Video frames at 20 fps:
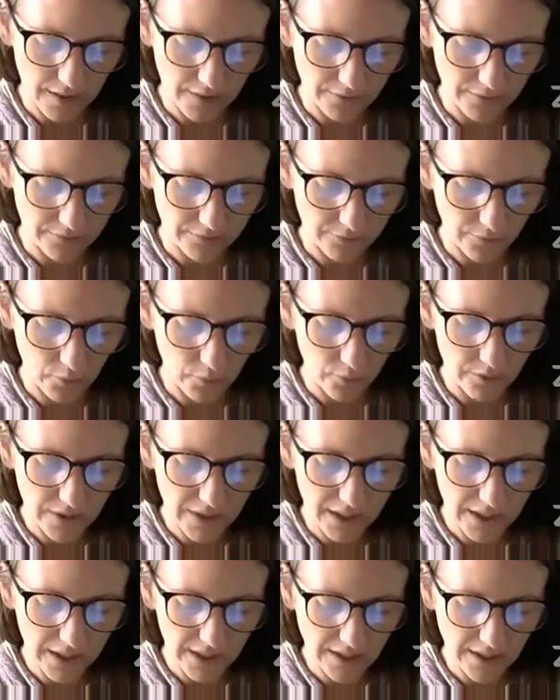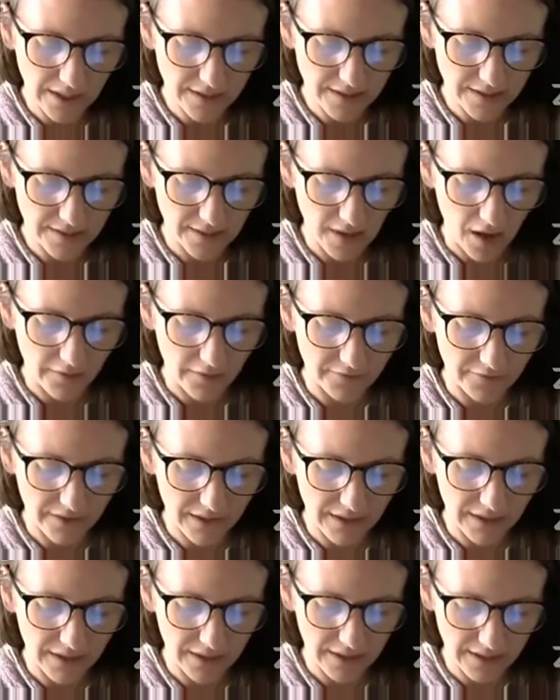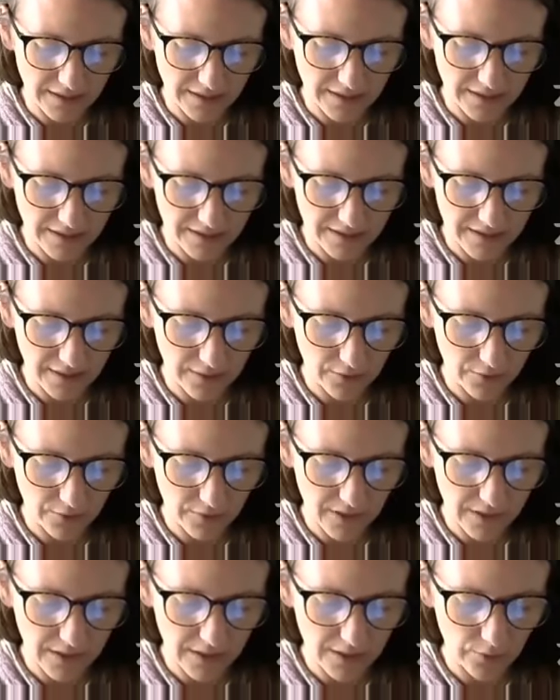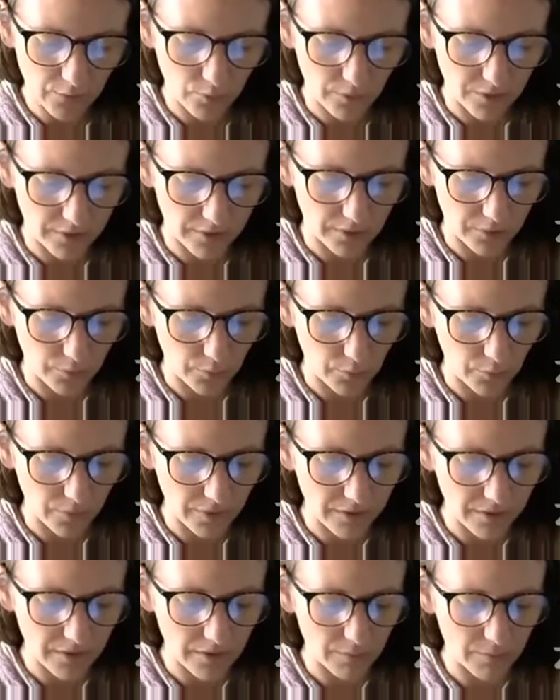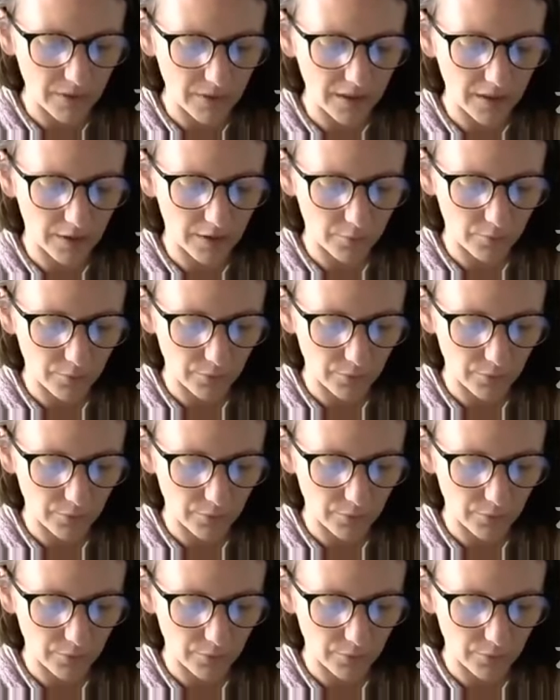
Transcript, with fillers: unfolding and softening in synchrony with your rhythmic